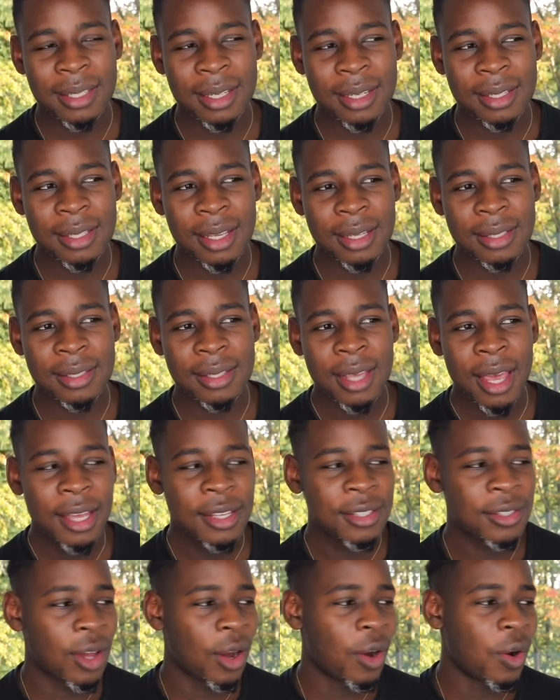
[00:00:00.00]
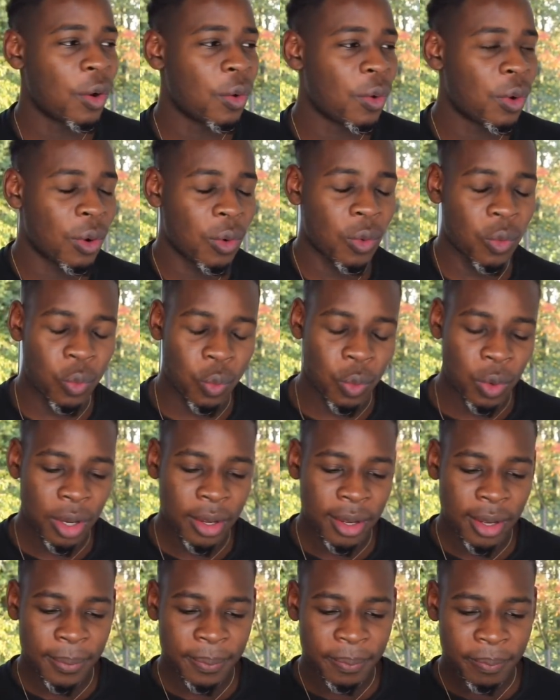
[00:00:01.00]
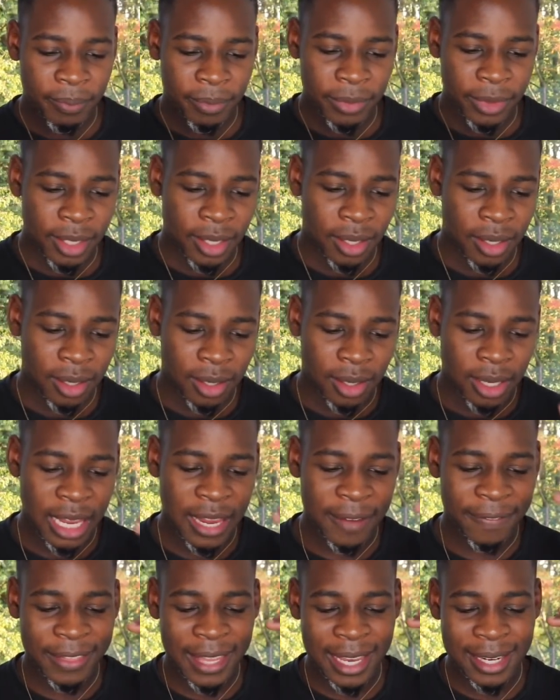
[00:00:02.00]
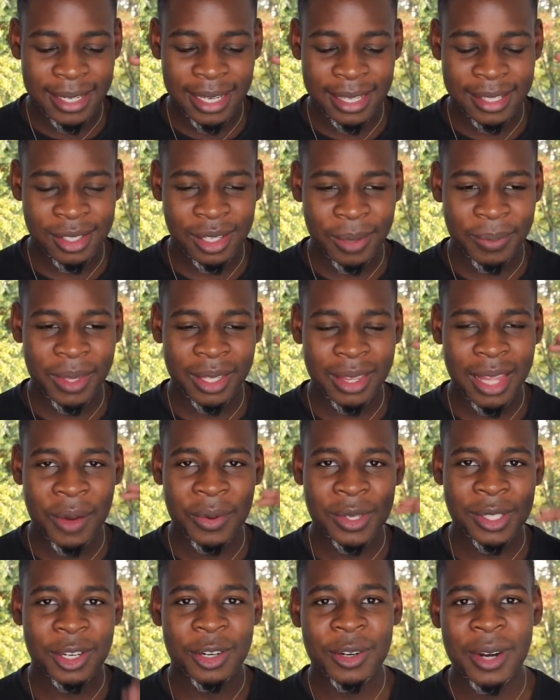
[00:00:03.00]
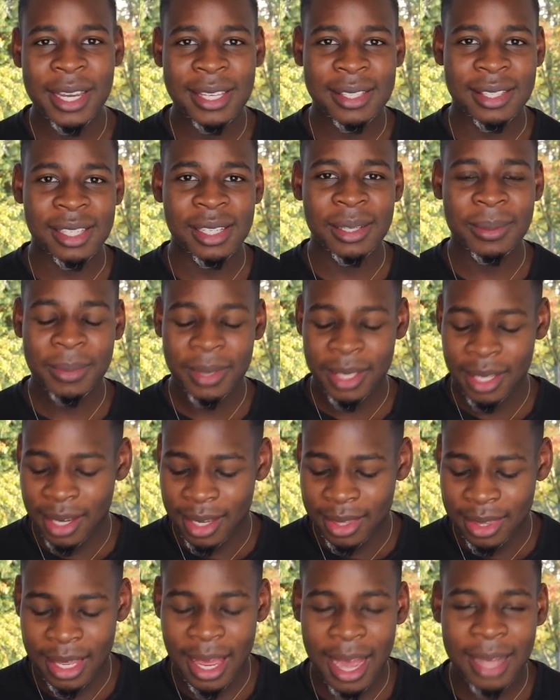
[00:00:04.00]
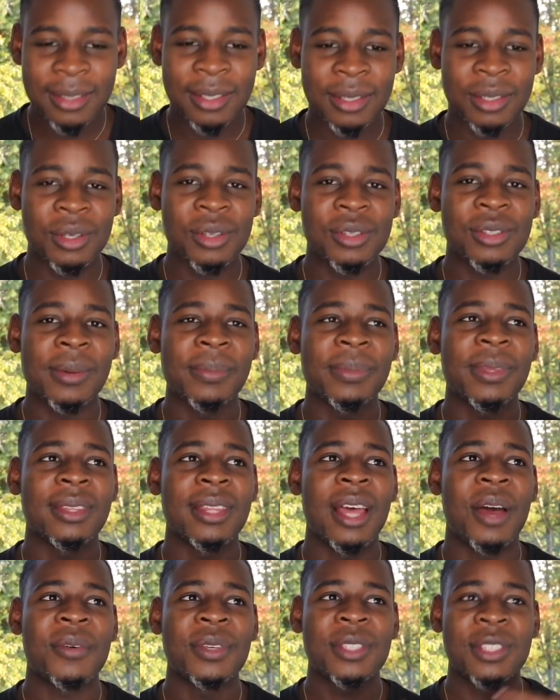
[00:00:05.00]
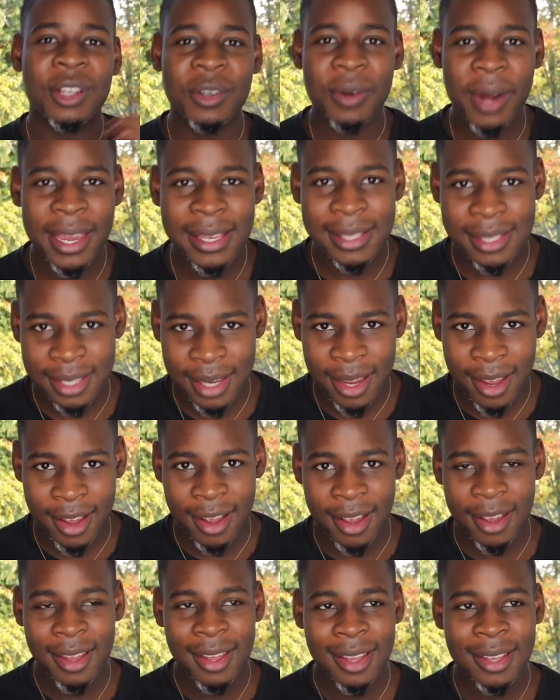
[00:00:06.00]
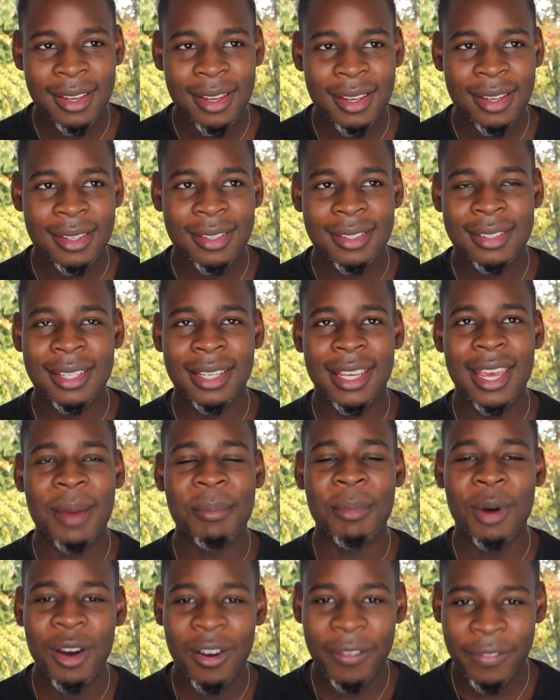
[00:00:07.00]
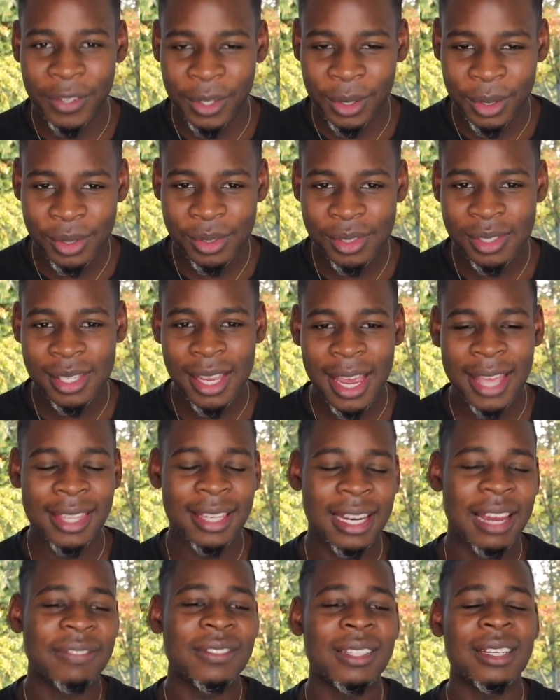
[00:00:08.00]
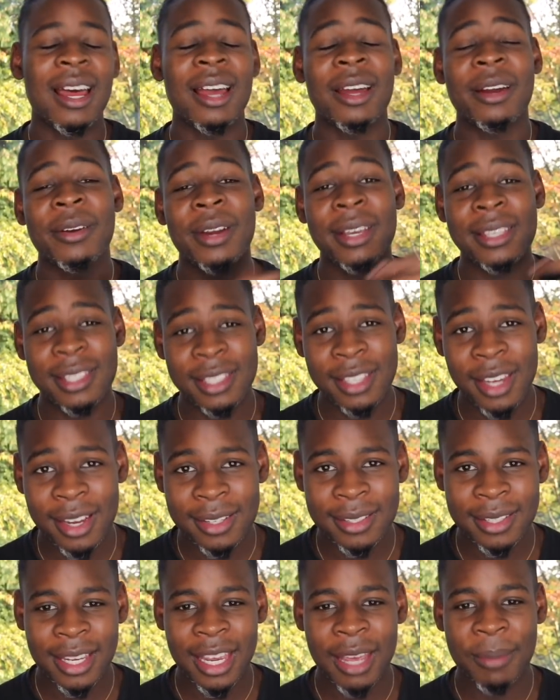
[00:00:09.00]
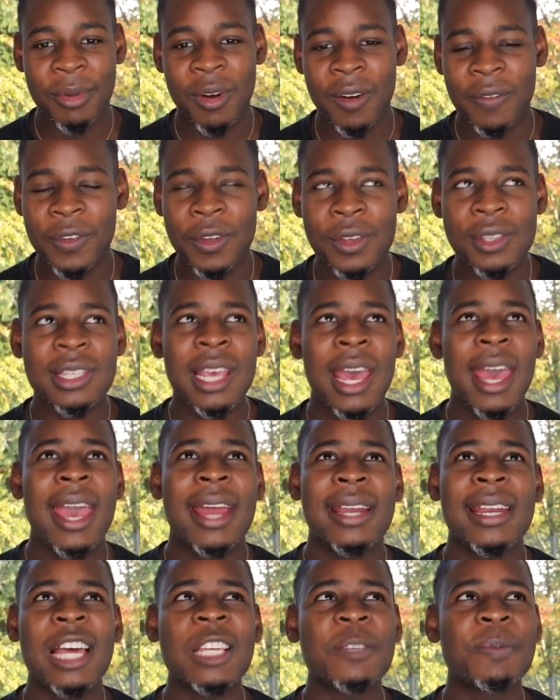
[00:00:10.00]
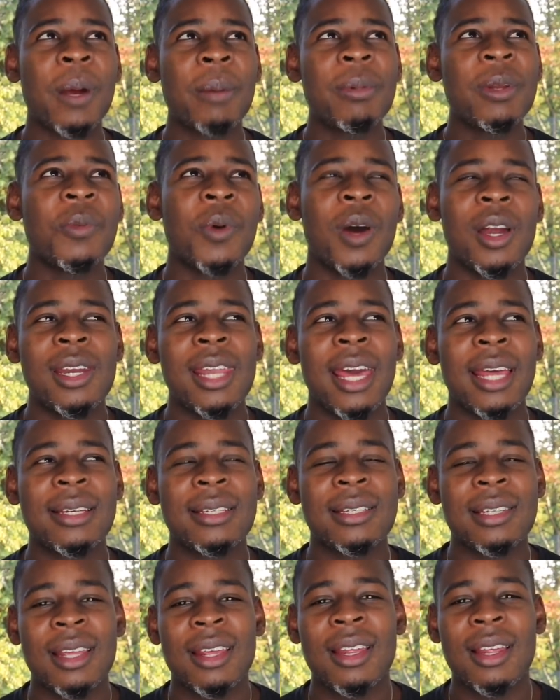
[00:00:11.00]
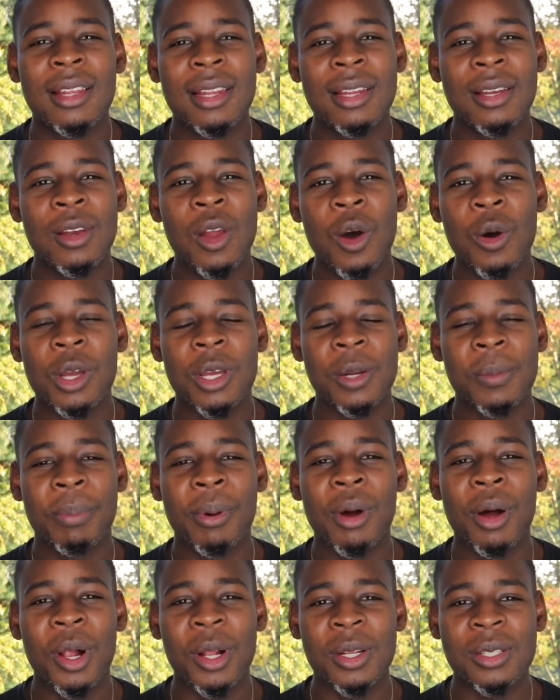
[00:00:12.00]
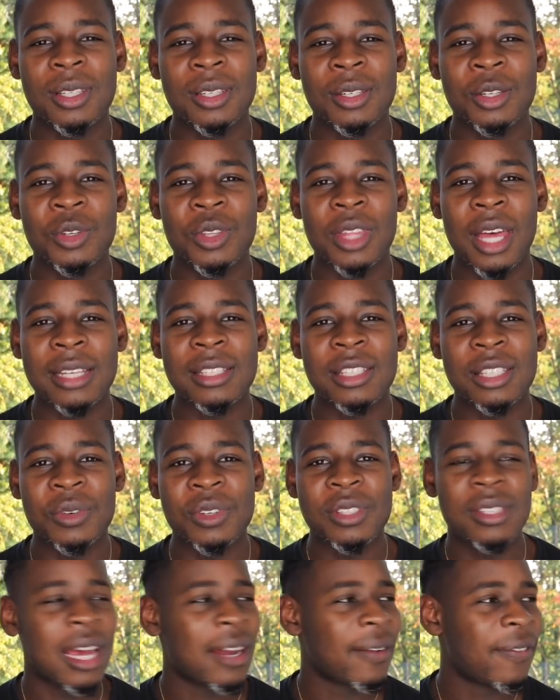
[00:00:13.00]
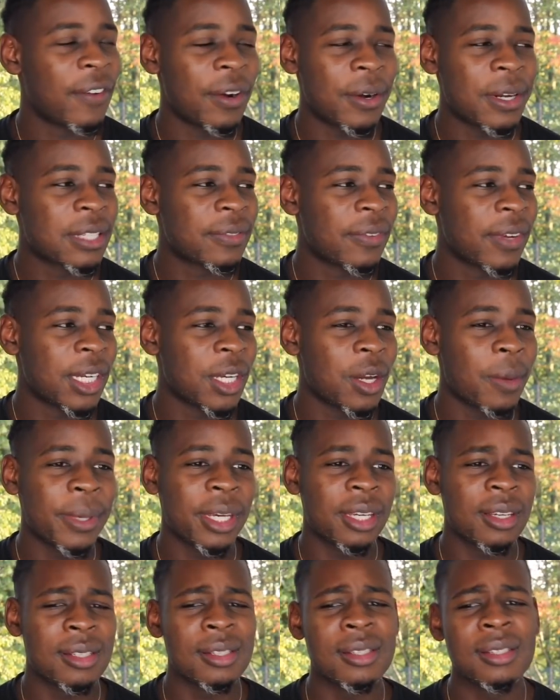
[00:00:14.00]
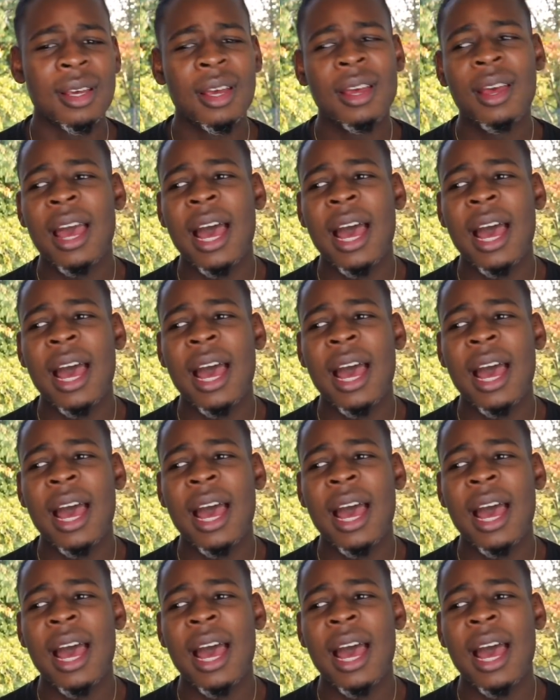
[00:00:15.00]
any sense. So if they did something that was crazy, they had to do something that was crazier to get more views, and then after that crazier to get more views. And that's probably what led Logan Paul to do that Suicide Forest video, because,